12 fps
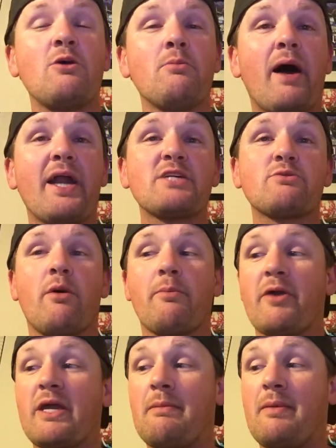You might as well
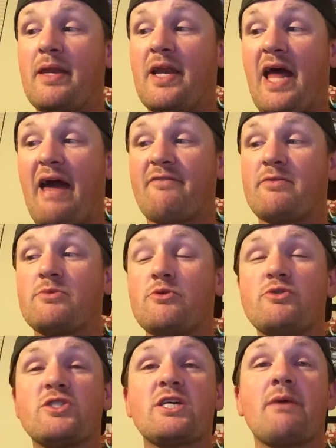bring him in and have him
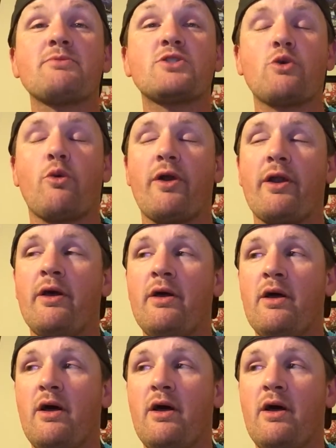do some sort